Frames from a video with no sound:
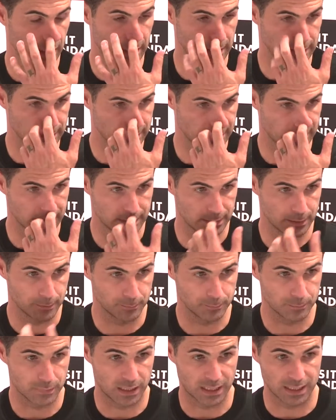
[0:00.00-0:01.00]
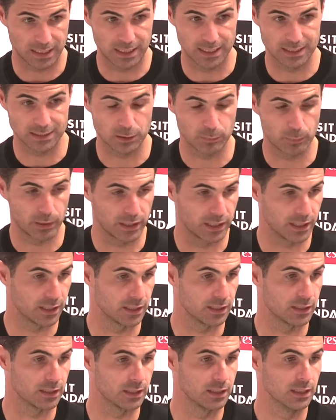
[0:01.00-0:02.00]
and gets the player
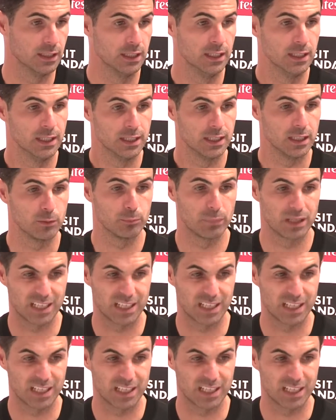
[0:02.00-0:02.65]
in